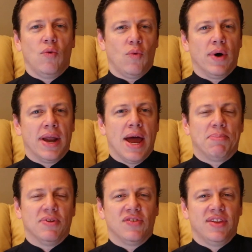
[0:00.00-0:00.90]
what
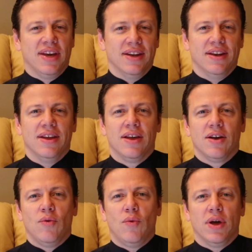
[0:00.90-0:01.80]
happens then?
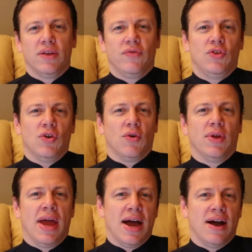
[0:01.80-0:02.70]
What if you don't
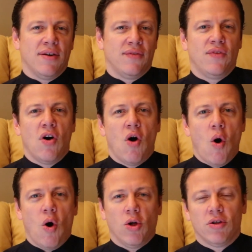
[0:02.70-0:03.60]
have
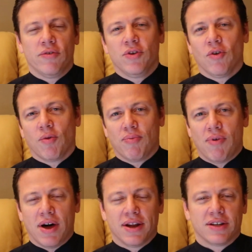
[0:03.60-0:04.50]
all of your
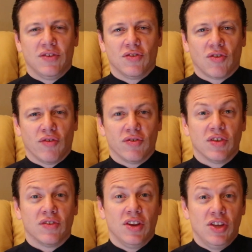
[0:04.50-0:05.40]
products and
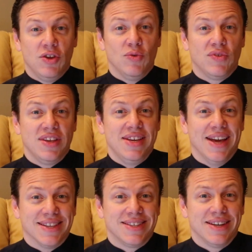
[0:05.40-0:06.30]
services in use
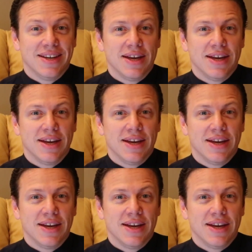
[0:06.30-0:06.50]
yet?